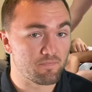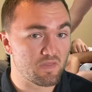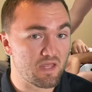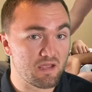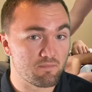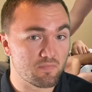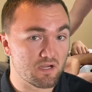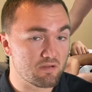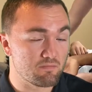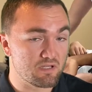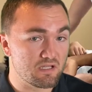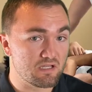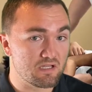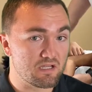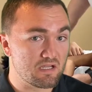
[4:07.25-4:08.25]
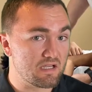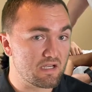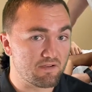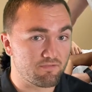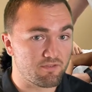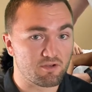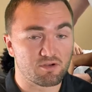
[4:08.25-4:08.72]
And that might be
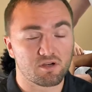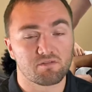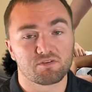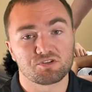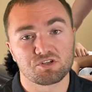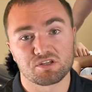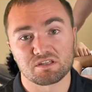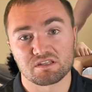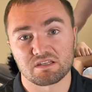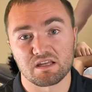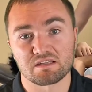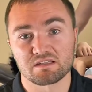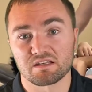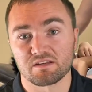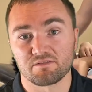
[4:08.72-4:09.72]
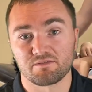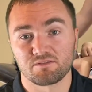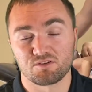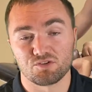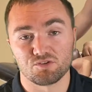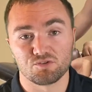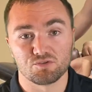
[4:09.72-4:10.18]
if the nerve is just sensitive
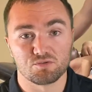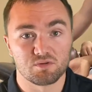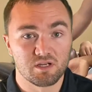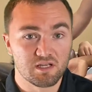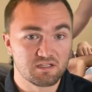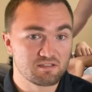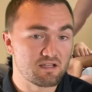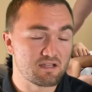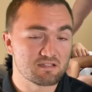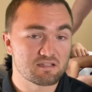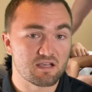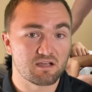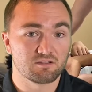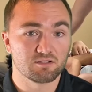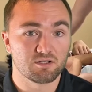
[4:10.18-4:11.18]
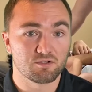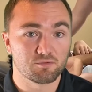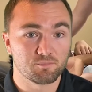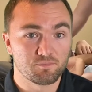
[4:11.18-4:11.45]
to tensile load.